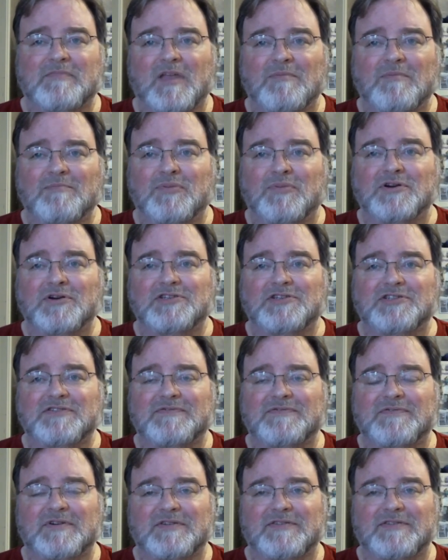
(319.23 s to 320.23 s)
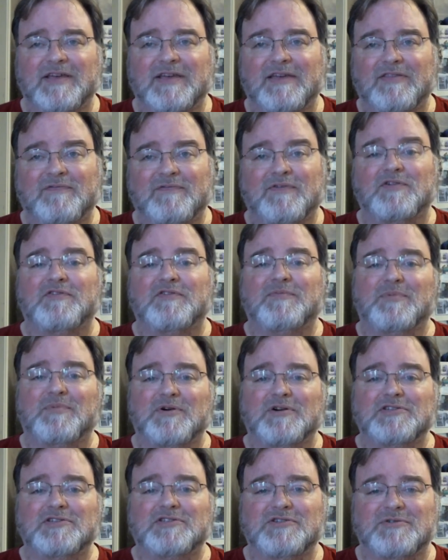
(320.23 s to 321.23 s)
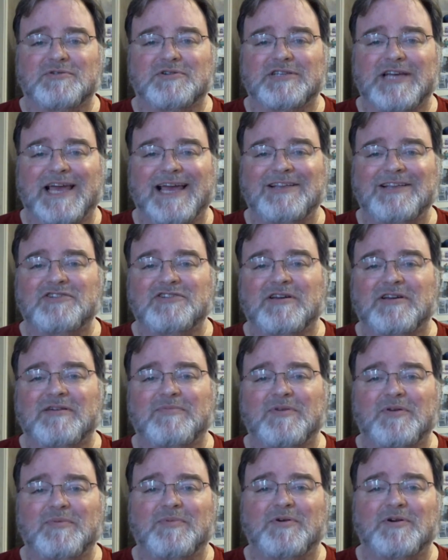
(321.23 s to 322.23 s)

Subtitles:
Bush, for example, the first Bush, George H.W.